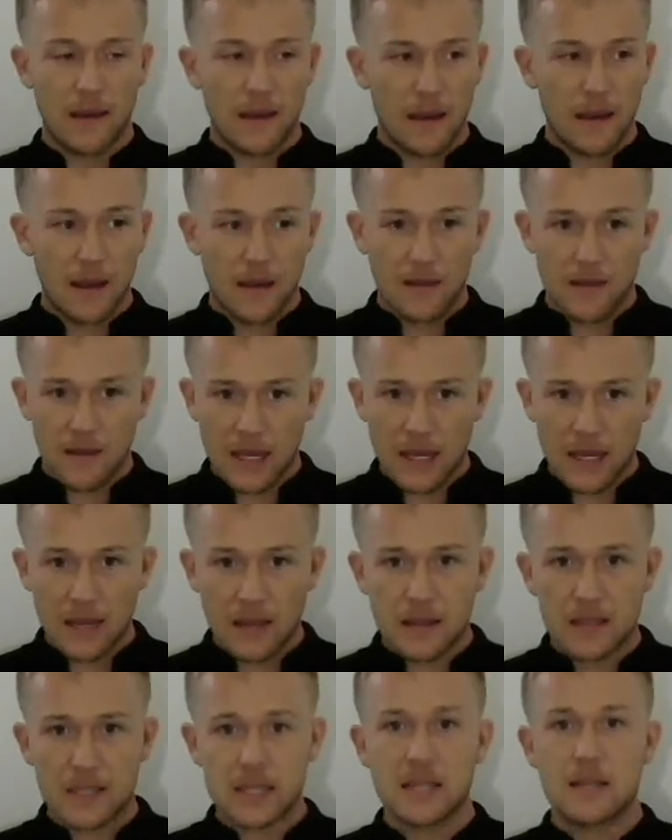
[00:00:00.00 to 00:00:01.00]
then
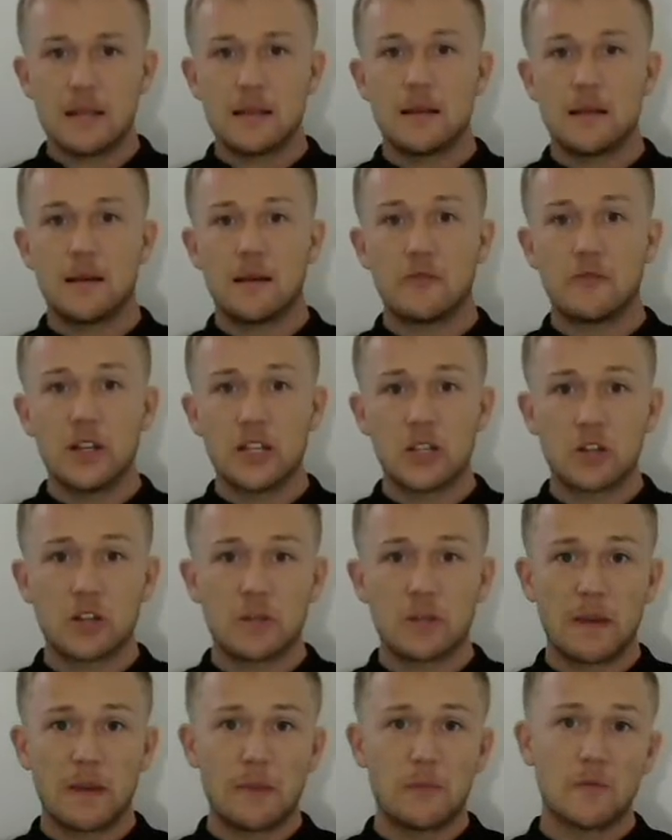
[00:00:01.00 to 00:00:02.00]
the
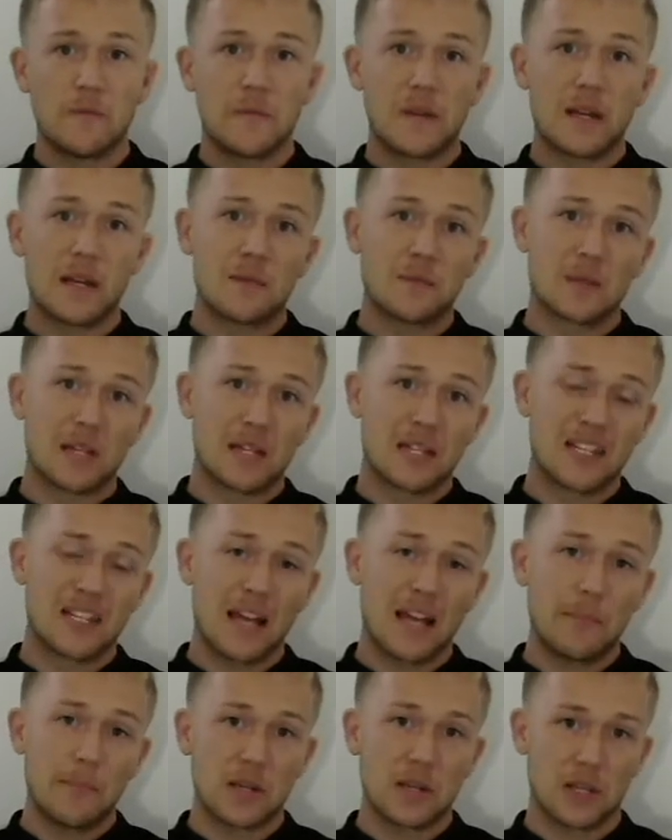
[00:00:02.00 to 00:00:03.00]
research paper becomes a
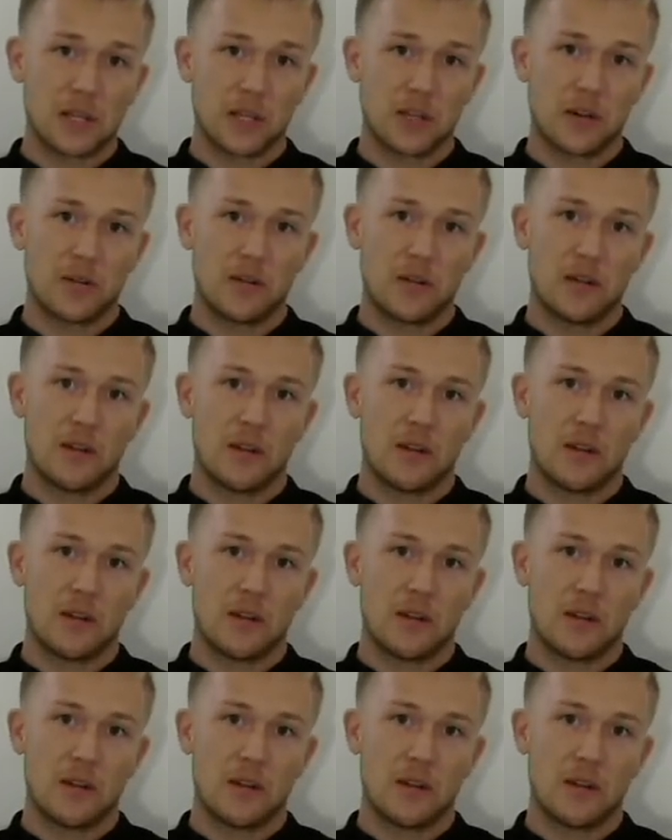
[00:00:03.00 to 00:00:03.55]
stepping stone.